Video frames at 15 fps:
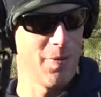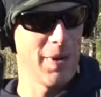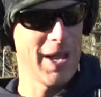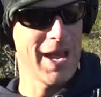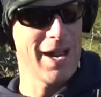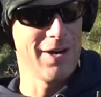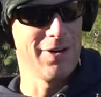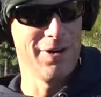we
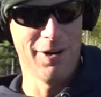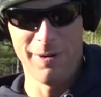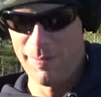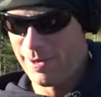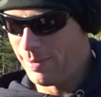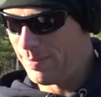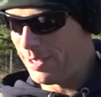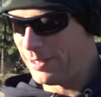had a little
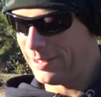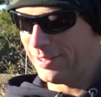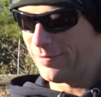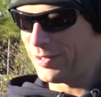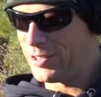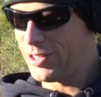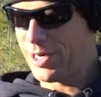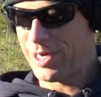bit of melting
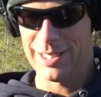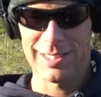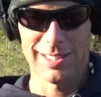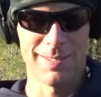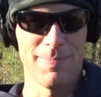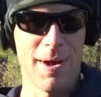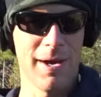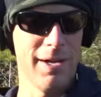for sure. I can
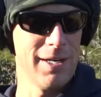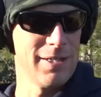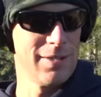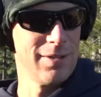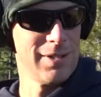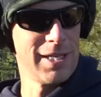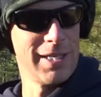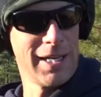smell it as
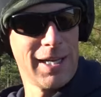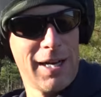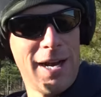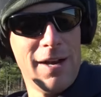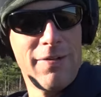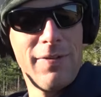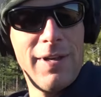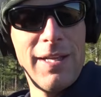soon as I take it
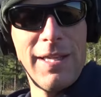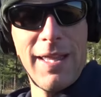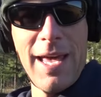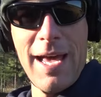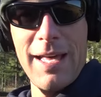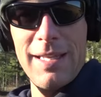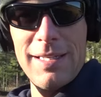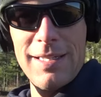off, and
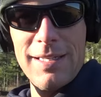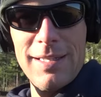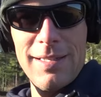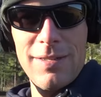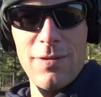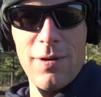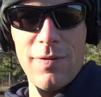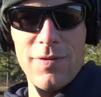that
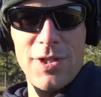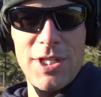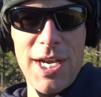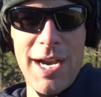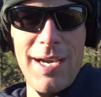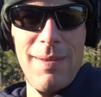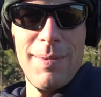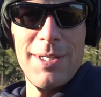sort of
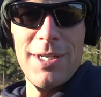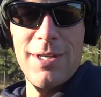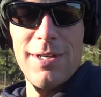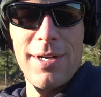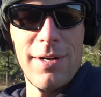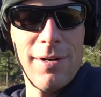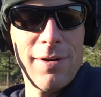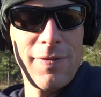shiny material,
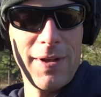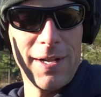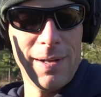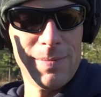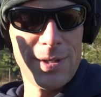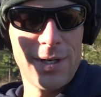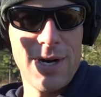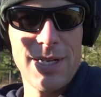I don't know if that
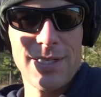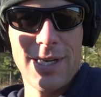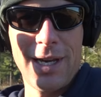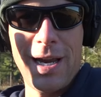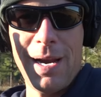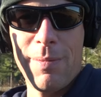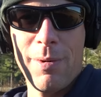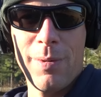comes across on
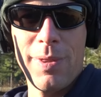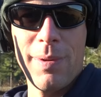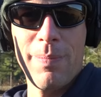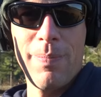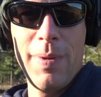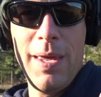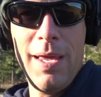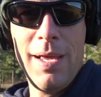camera with the
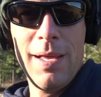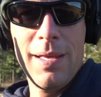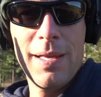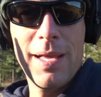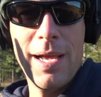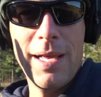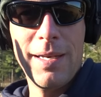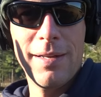
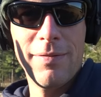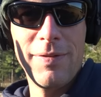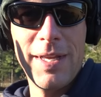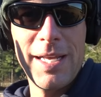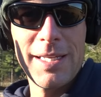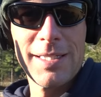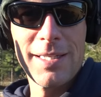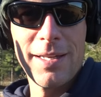end of
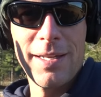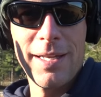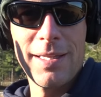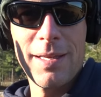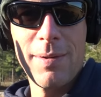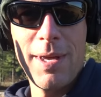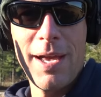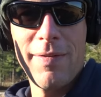day sunlight
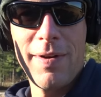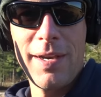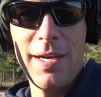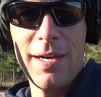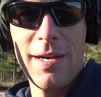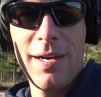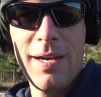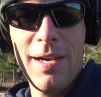that we have out
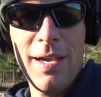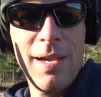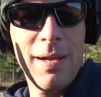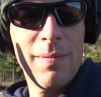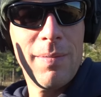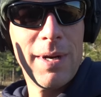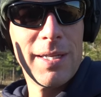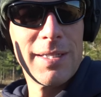here,
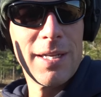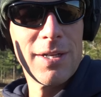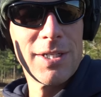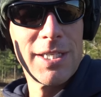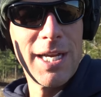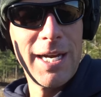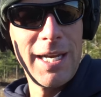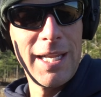but it's all
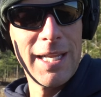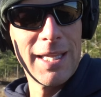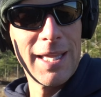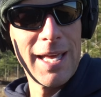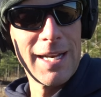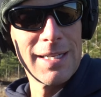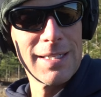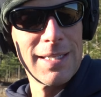shiny, and
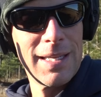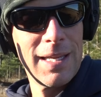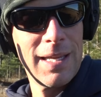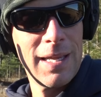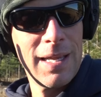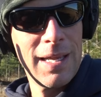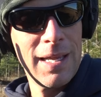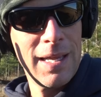that is,
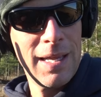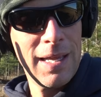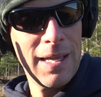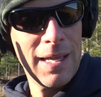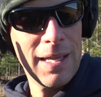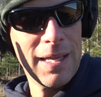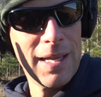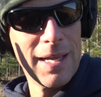
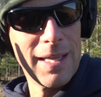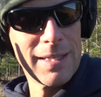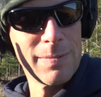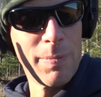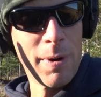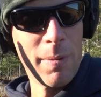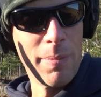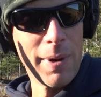yeah, that's
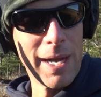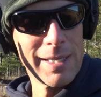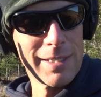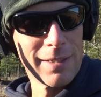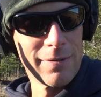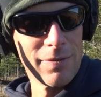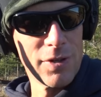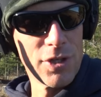burnt
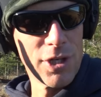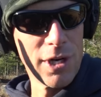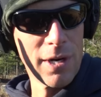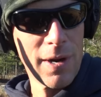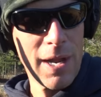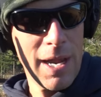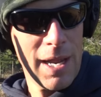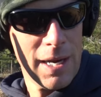plastic for sure.
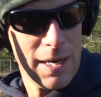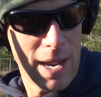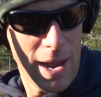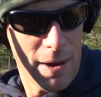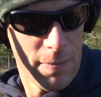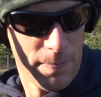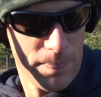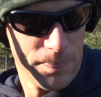
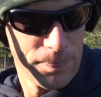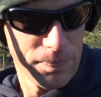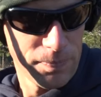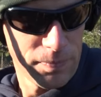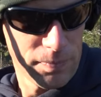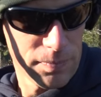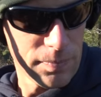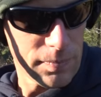Now,
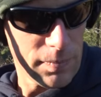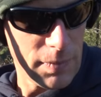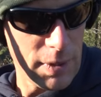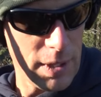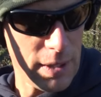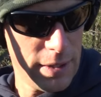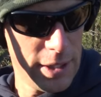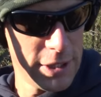
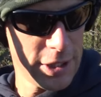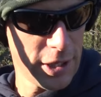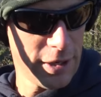these